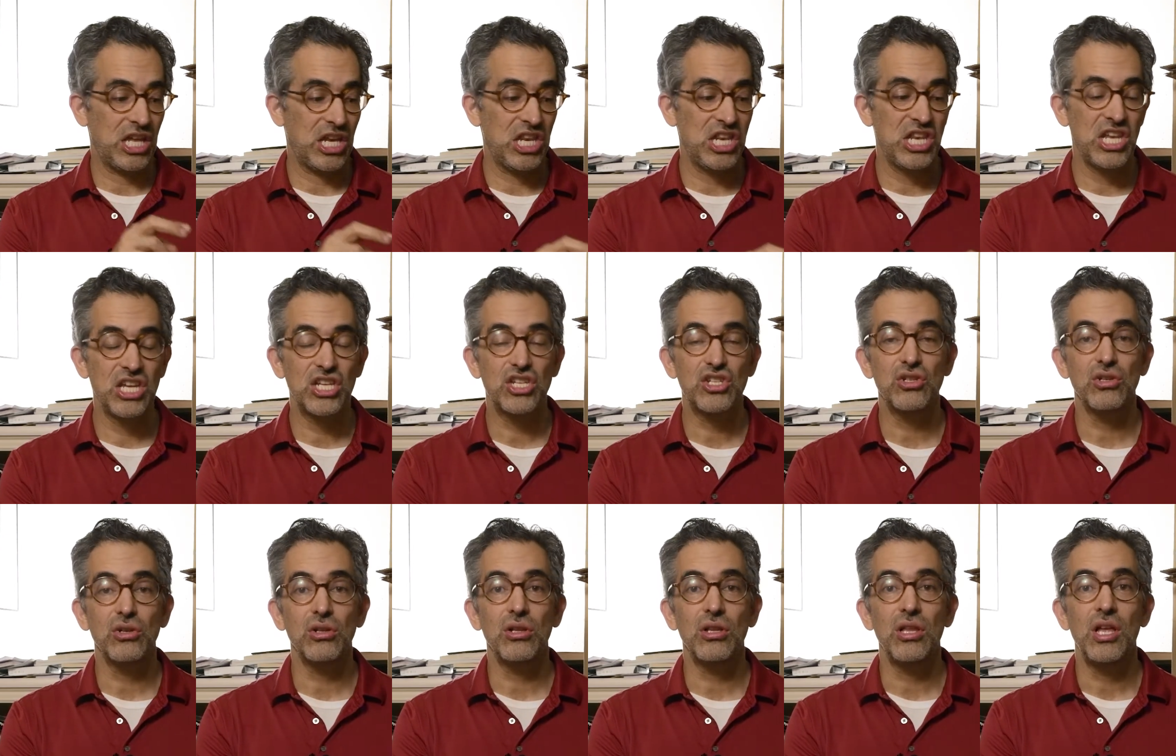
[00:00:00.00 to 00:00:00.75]

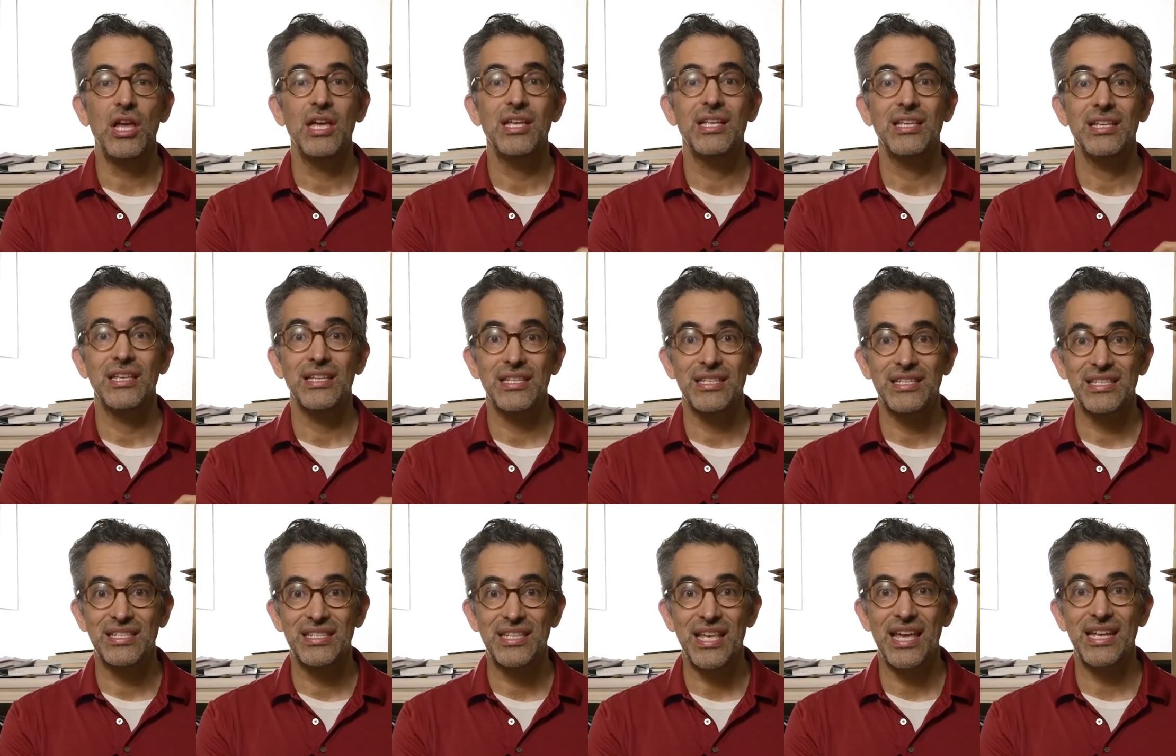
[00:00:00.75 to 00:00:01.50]
initial
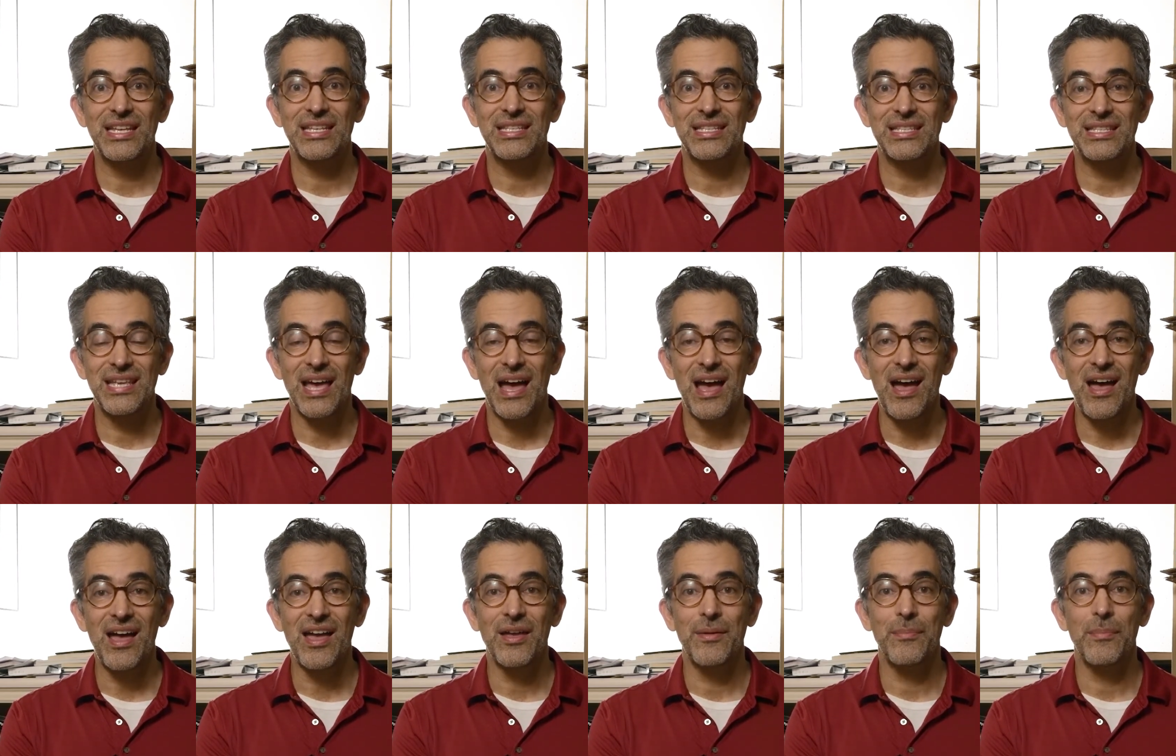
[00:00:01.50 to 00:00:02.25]
set
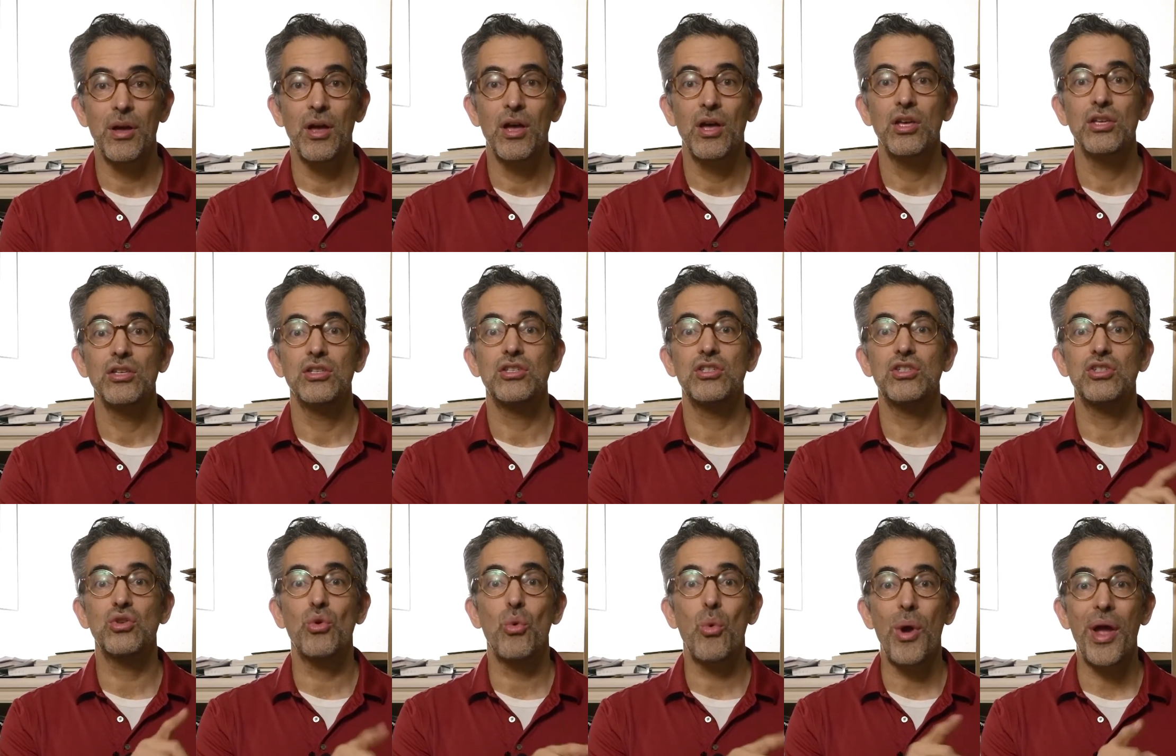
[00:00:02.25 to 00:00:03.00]
time
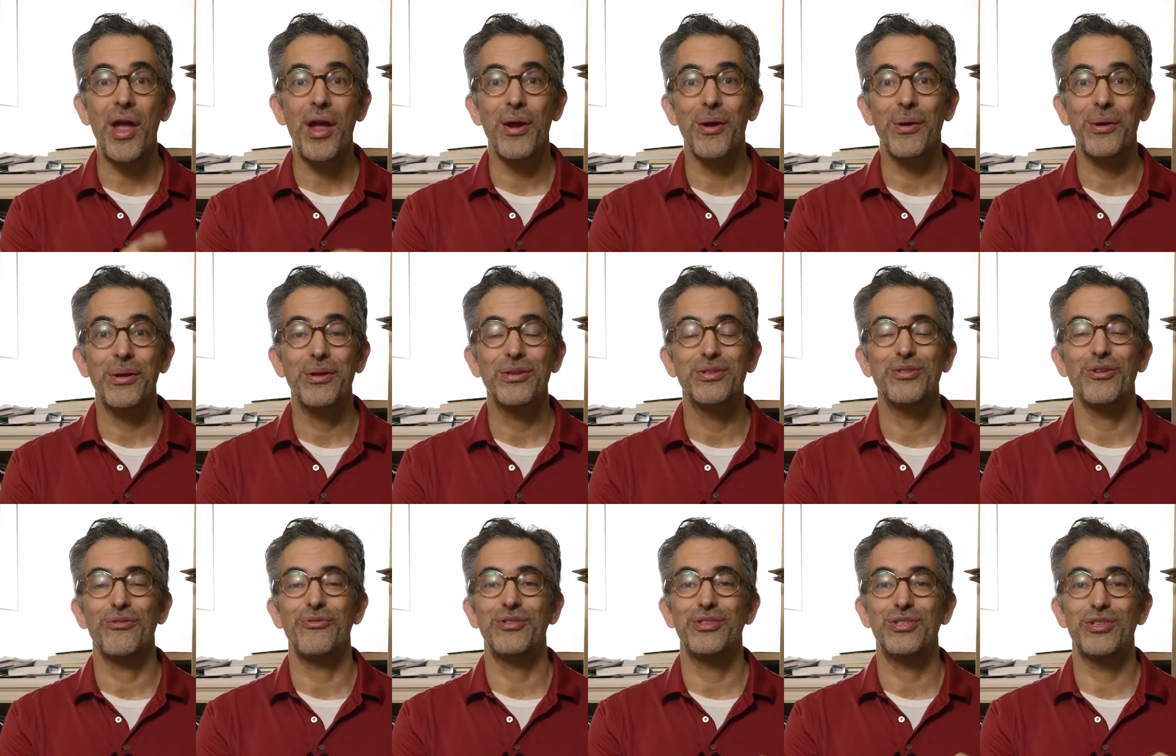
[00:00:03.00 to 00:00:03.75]
squared.
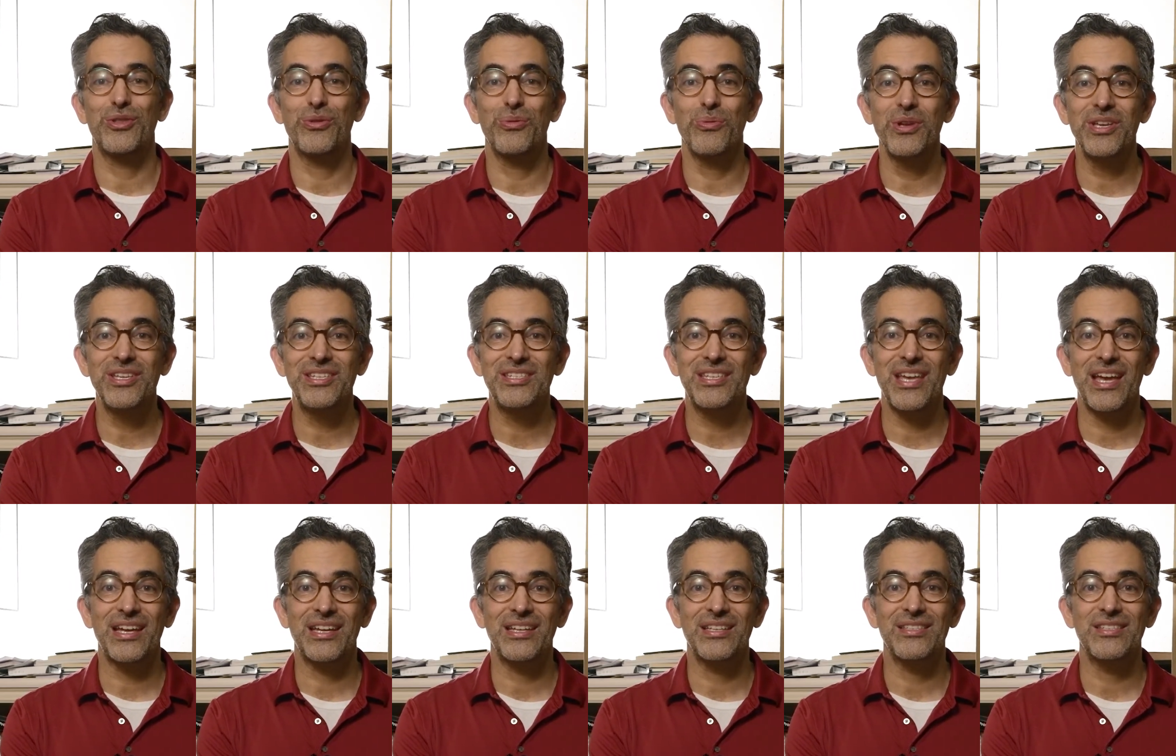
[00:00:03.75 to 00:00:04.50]
So if it's 3
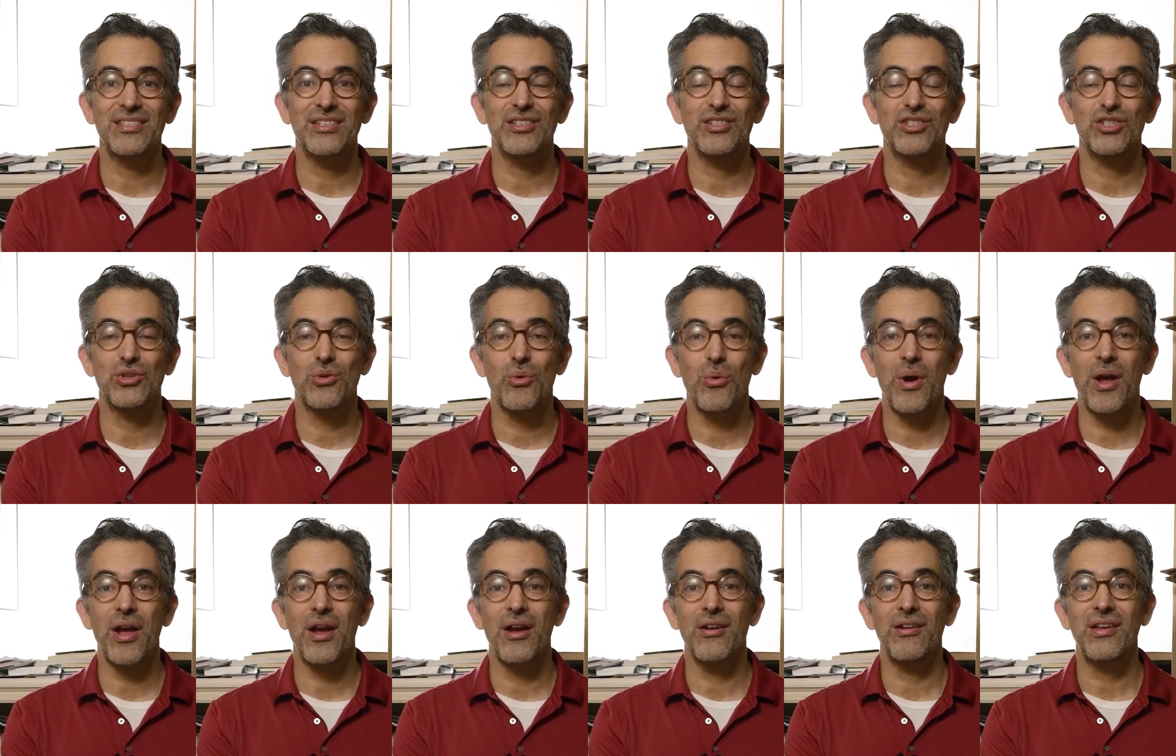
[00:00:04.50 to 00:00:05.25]
seconds,
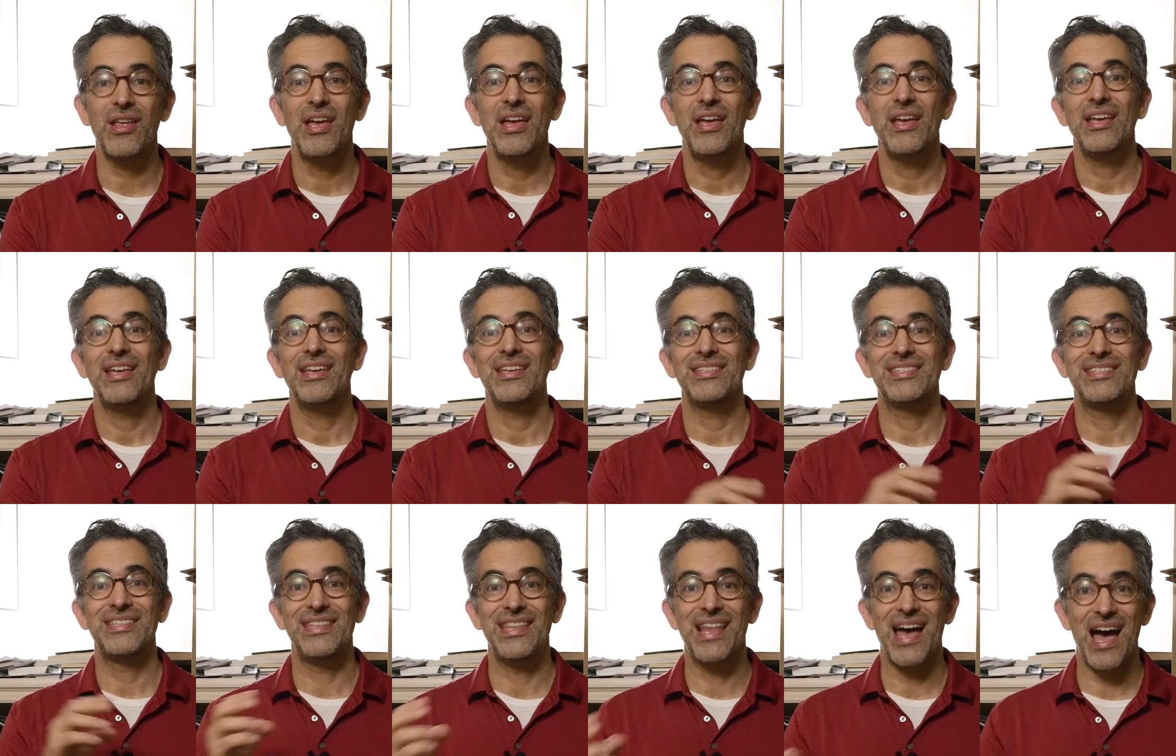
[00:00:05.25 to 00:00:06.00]
squared
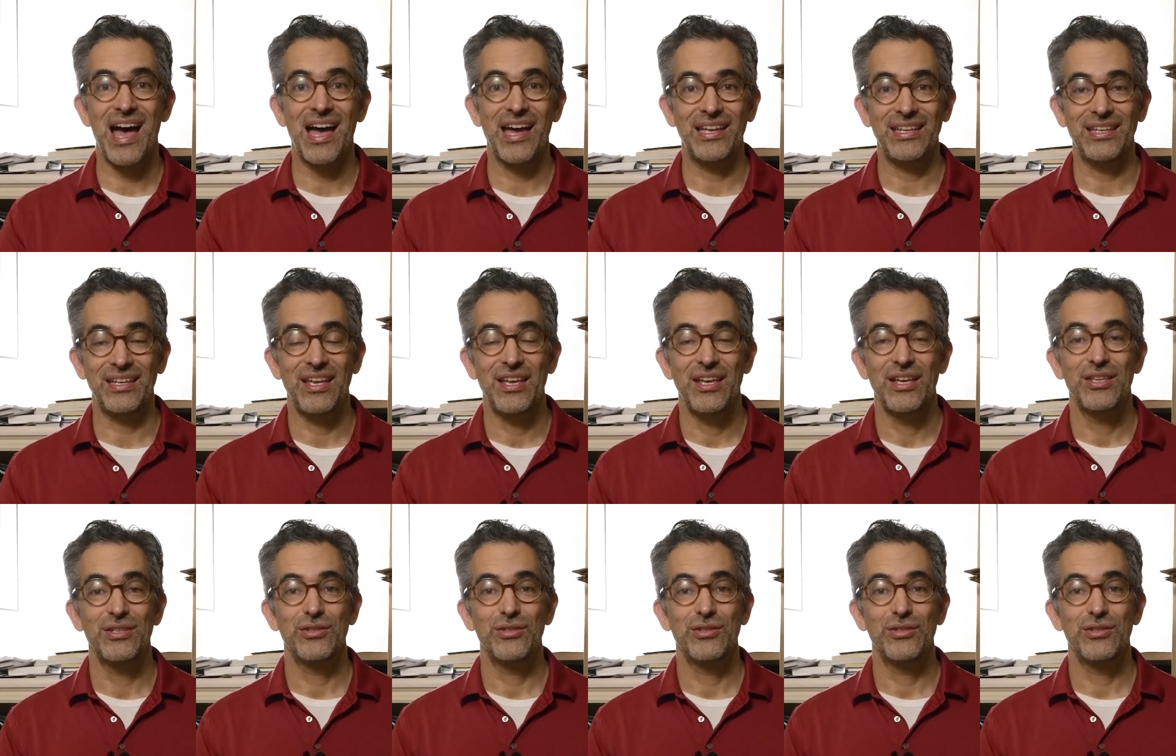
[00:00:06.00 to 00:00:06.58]
is 9.